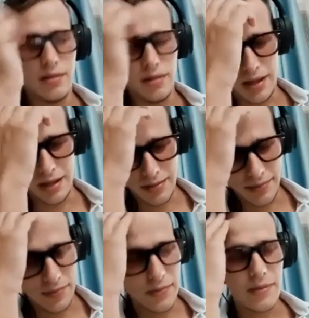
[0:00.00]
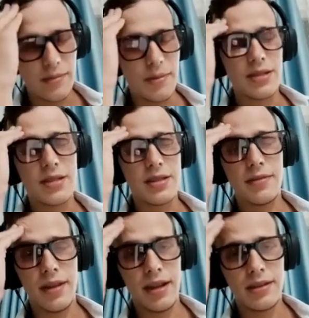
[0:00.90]
like positive
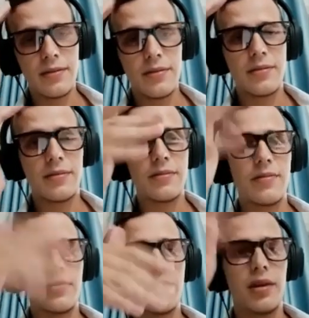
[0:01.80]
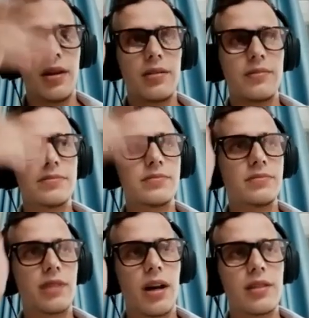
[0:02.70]
and negative like
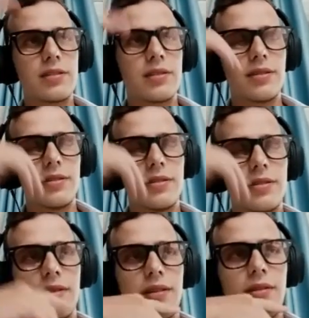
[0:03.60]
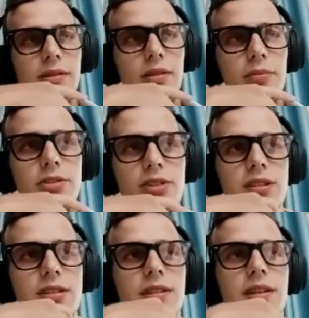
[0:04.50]
thoughts or
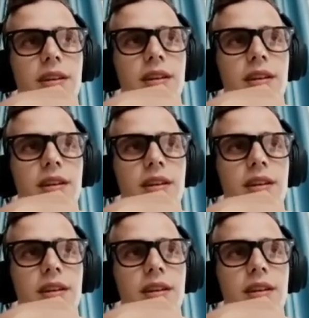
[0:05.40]
emotions.